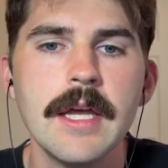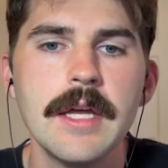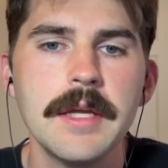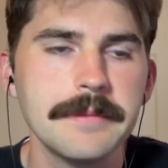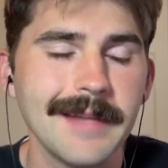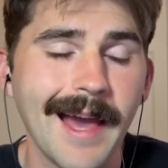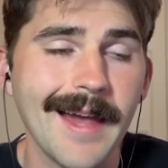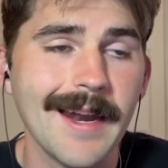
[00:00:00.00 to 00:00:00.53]

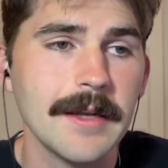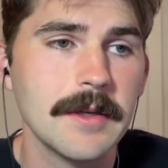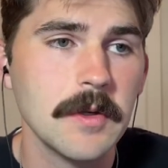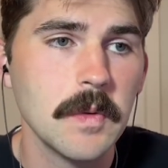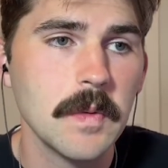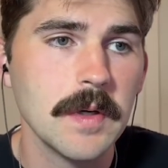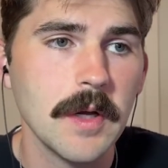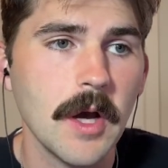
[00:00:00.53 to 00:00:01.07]
kind of
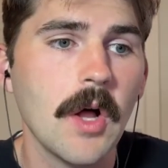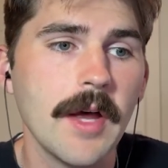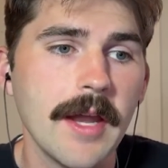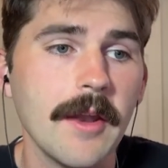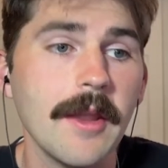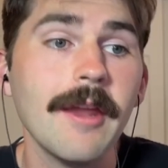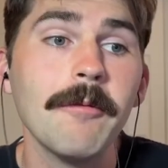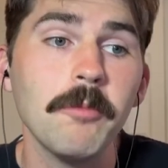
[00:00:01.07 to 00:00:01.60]
do it all
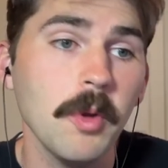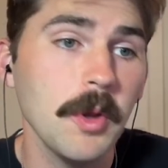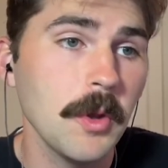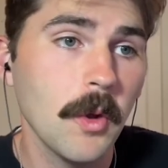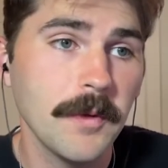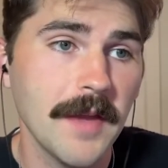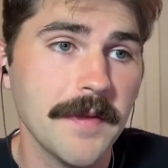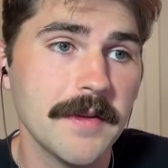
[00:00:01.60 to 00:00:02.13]
and then really
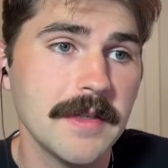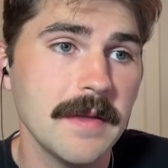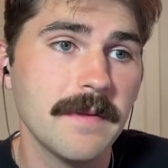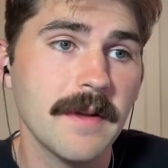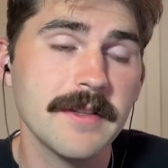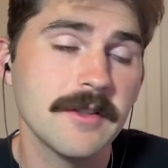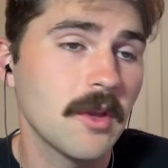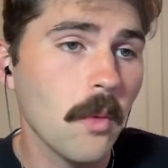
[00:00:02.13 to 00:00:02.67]
hold down the
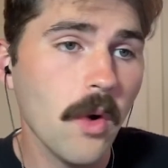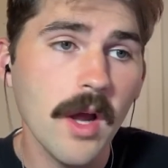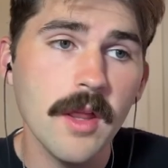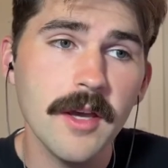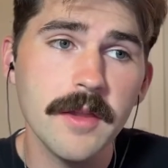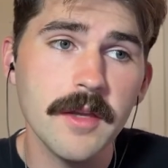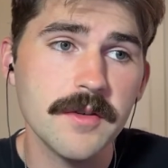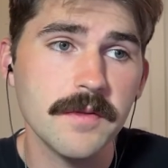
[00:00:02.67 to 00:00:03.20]
defense. The more I
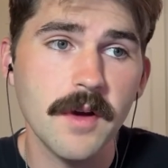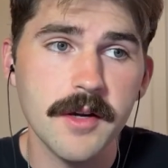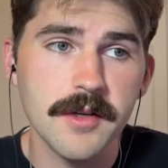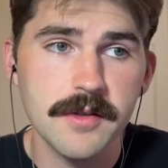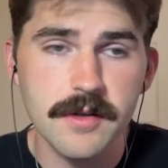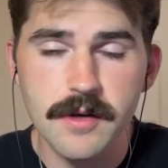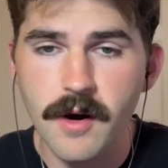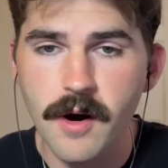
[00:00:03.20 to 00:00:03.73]
look at this
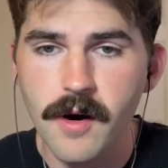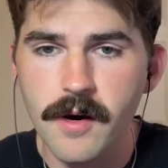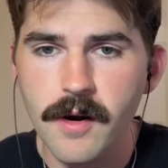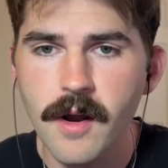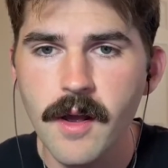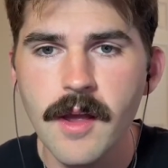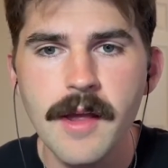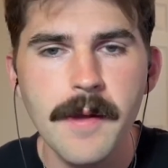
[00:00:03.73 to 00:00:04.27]
roster,
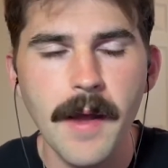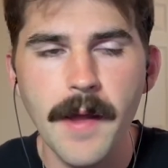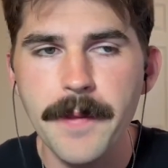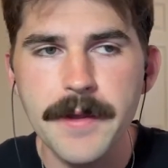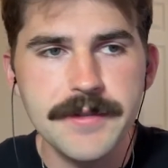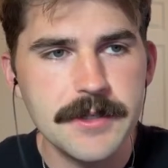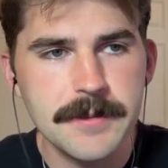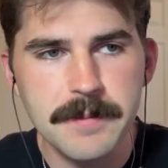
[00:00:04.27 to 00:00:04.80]
Carter, and
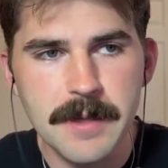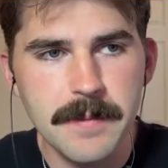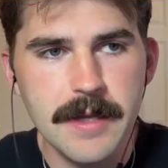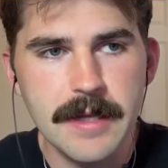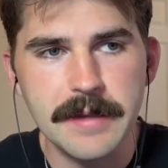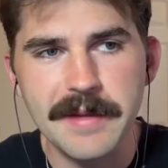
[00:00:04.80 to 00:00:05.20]
this is me being